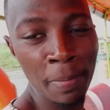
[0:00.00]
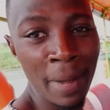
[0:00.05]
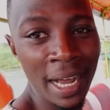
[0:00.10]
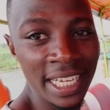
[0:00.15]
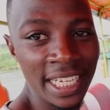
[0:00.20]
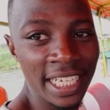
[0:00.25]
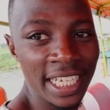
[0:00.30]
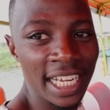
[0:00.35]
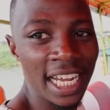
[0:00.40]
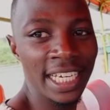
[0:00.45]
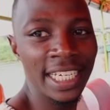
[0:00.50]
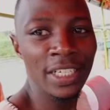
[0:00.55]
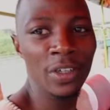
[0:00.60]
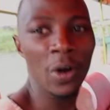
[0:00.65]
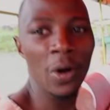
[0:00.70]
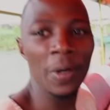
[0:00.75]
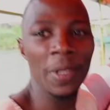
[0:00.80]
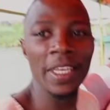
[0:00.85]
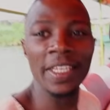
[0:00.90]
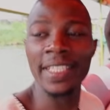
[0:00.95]
Imagine getting
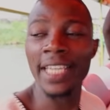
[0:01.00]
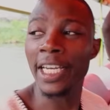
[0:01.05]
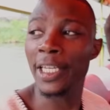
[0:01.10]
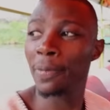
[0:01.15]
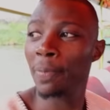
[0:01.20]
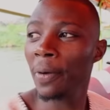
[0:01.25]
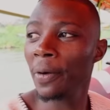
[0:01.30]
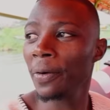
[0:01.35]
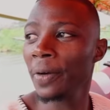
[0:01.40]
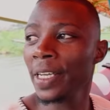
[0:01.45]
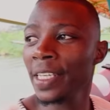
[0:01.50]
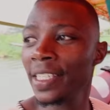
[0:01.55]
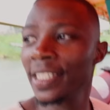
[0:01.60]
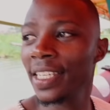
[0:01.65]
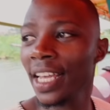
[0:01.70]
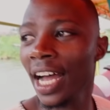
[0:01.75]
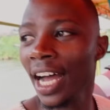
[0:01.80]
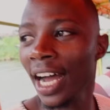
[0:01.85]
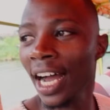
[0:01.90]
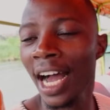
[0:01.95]
all this
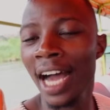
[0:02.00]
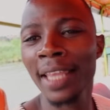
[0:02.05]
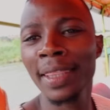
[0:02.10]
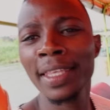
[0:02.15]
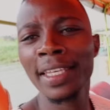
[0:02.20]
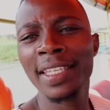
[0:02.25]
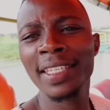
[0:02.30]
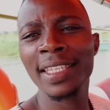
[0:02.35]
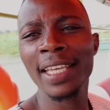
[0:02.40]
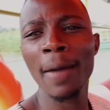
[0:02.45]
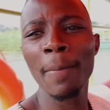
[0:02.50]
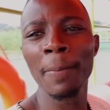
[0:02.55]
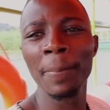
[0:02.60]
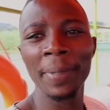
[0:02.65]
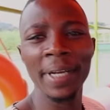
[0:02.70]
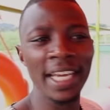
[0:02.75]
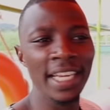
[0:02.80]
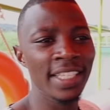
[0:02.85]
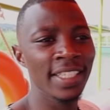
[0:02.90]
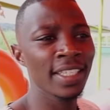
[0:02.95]
experience at this same
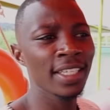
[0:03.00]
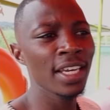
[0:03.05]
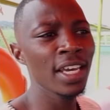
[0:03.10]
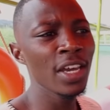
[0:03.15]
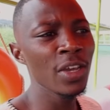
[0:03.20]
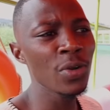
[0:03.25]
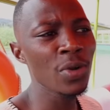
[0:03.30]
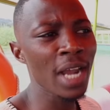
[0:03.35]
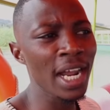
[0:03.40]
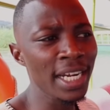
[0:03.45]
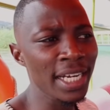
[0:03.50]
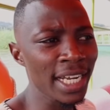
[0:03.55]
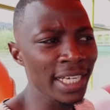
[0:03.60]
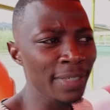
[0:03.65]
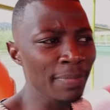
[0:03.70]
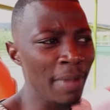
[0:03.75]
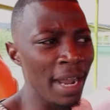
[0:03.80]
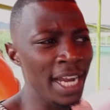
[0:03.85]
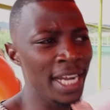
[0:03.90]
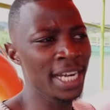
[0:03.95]
place. You can
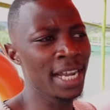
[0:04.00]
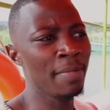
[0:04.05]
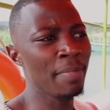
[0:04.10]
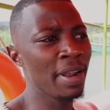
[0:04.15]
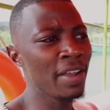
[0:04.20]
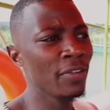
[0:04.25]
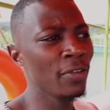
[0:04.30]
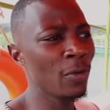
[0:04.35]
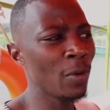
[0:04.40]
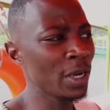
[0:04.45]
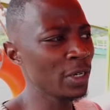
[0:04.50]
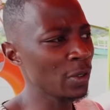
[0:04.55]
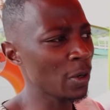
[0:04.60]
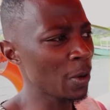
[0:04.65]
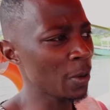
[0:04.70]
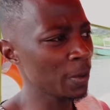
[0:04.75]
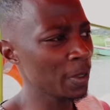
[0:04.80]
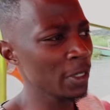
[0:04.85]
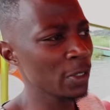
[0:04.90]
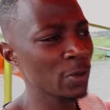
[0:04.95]
get my number if you want
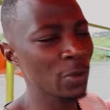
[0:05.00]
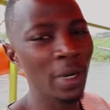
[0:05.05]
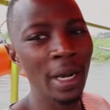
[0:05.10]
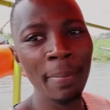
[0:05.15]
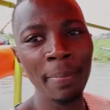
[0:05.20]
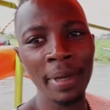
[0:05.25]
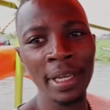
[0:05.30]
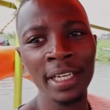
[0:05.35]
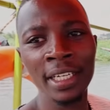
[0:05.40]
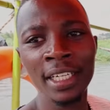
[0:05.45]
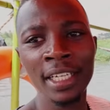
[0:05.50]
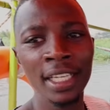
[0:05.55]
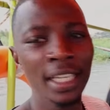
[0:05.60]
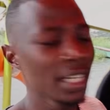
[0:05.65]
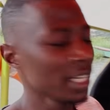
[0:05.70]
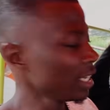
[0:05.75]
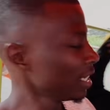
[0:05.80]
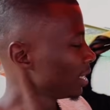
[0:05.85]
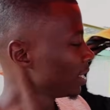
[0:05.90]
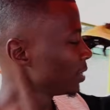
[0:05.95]
all this to happen.
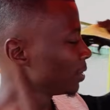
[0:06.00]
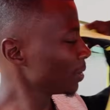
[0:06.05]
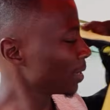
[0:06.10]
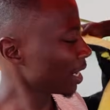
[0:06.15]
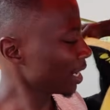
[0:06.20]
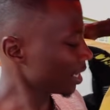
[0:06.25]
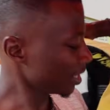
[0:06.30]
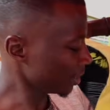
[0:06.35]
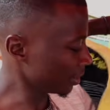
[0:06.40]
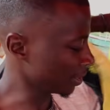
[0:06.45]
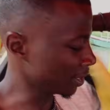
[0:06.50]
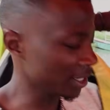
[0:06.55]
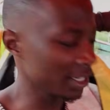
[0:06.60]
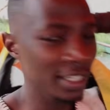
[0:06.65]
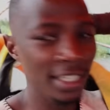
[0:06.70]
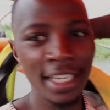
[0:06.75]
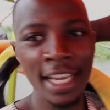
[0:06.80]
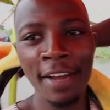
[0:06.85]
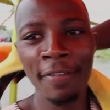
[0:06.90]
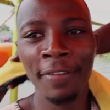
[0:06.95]
You can. Oh,
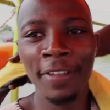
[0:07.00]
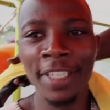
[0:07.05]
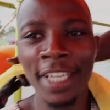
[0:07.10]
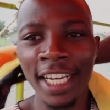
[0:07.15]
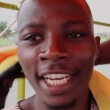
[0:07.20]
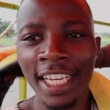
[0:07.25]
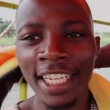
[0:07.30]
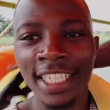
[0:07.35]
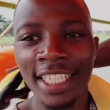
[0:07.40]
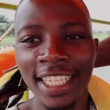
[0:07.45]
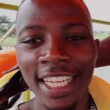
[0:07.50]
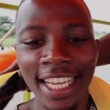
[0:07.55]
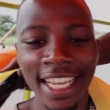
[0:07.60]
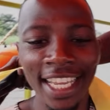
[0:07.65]
life jacket.